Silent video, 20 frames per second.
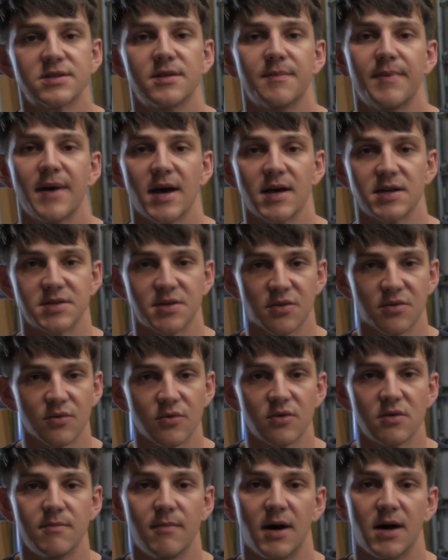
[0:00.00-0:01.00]
to pass
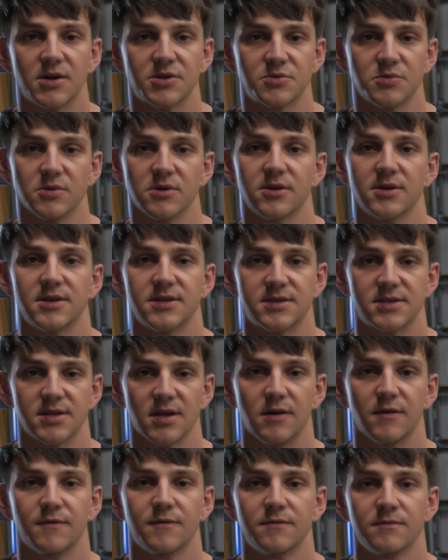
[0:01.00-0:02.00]
through the module
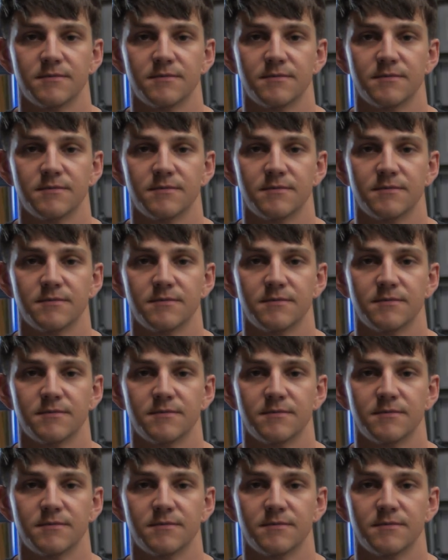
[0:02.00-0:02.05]
itself.